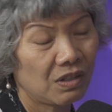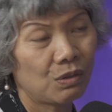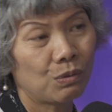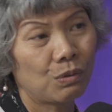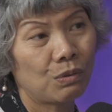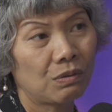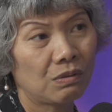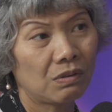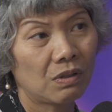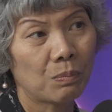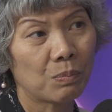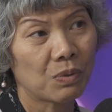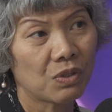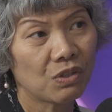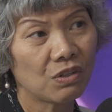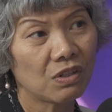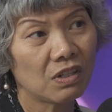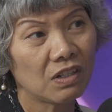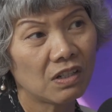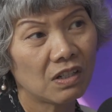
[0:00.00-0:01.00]
equal
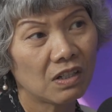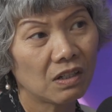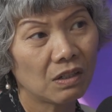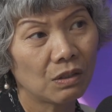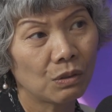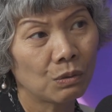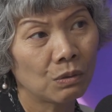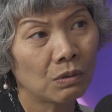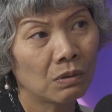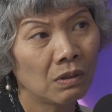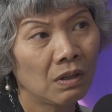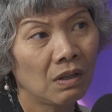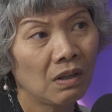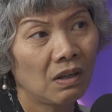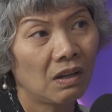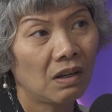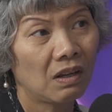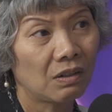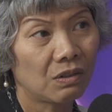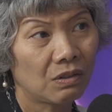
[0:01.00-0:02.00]
opportunity law,
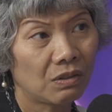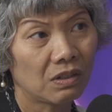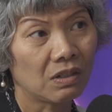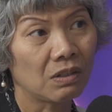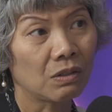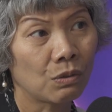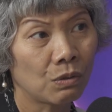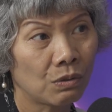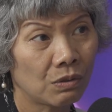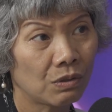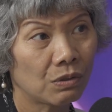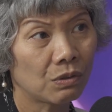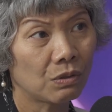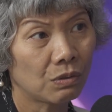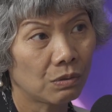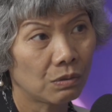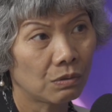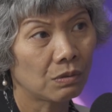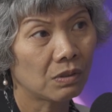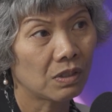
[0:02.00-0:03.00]
in order
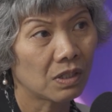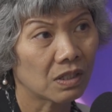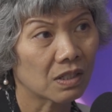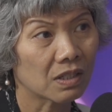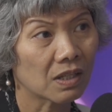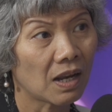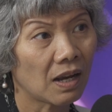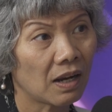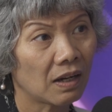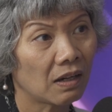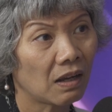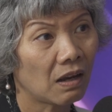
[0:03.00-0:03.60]
to design